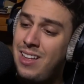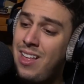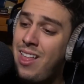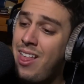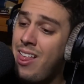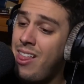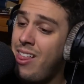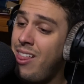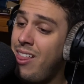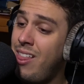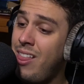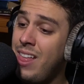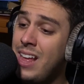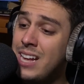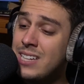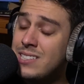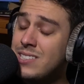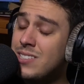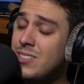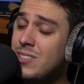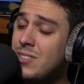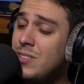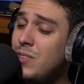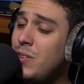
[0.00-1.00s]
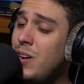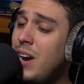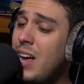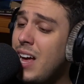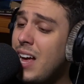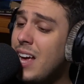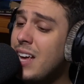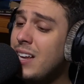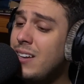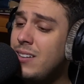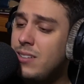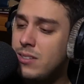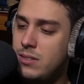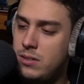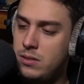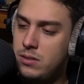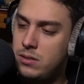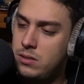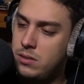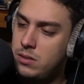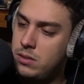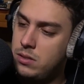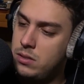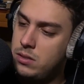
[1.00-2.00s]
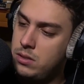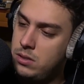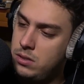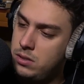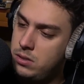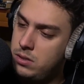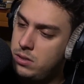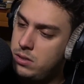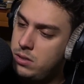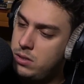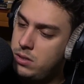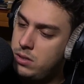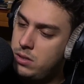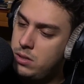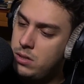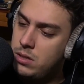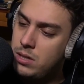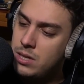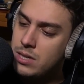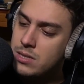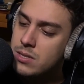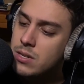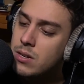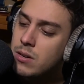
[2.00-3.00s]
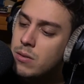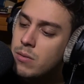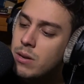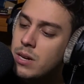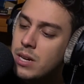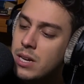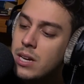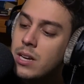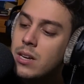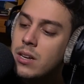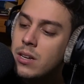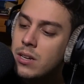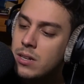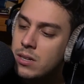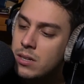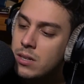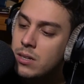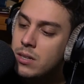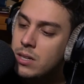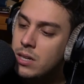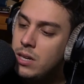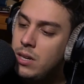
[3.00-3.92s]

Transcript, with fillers: That's all right. That's all right, honey.